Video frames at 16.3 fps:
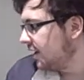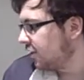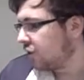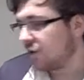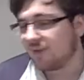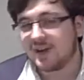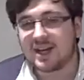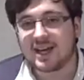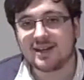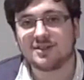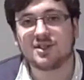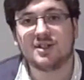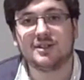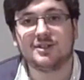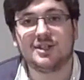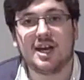Kofi
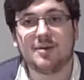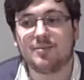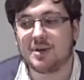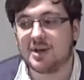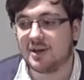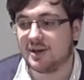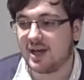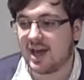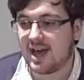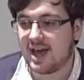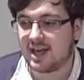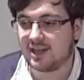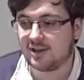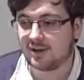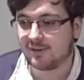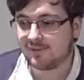Kingston, the champion,
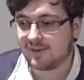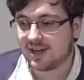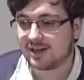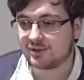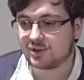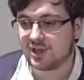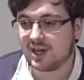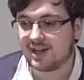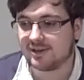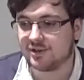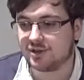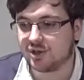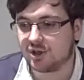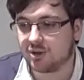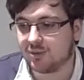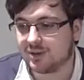and the final
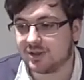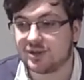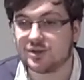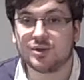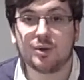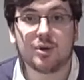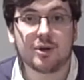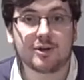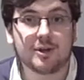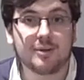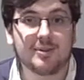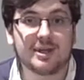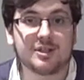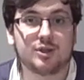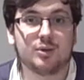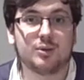challenger, which is no longer the
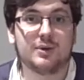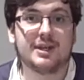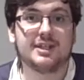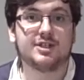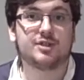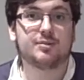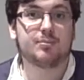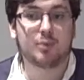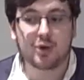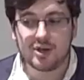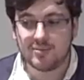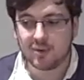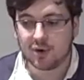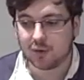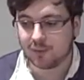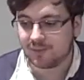Big Show, it's
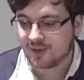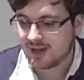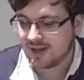Primo.